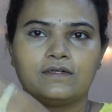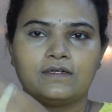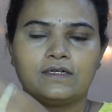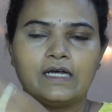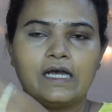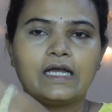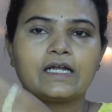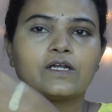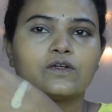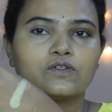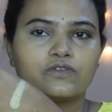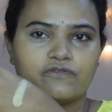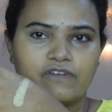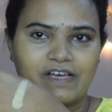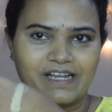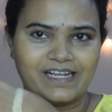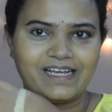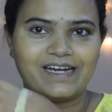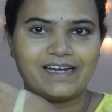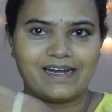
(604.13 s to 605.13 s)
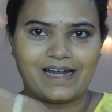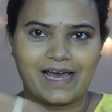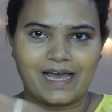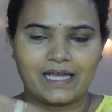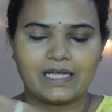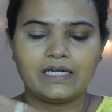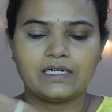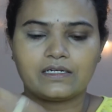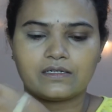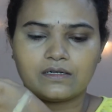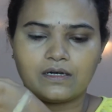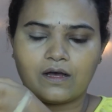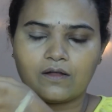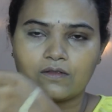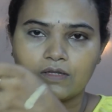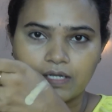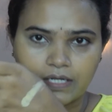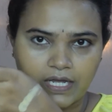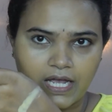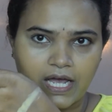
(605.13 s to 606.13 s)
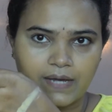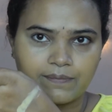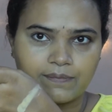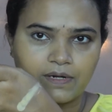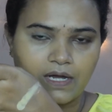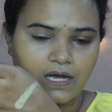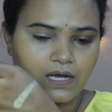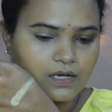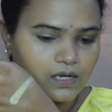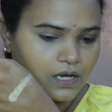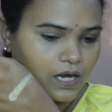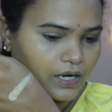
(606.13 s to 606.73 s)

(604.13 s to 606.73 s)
It looks very light on the camera.